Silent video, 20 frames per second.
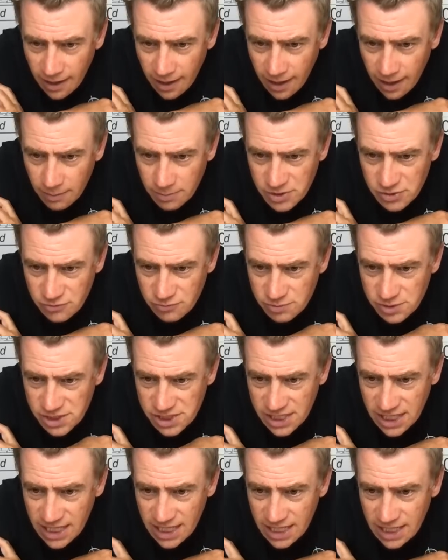It's from
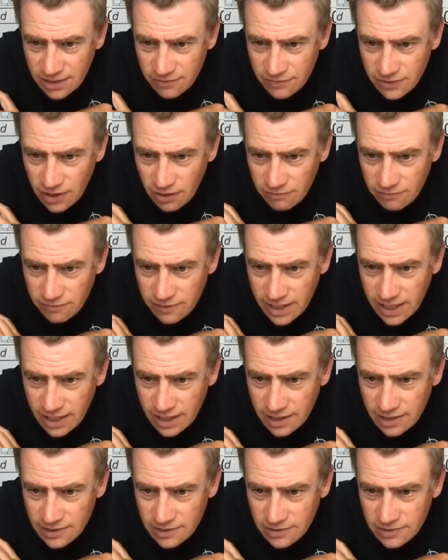Steve. Don't
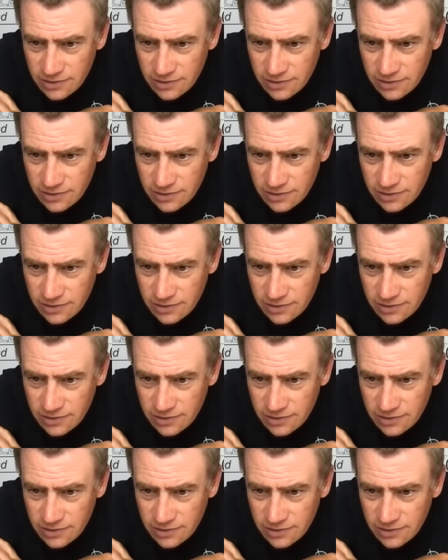forget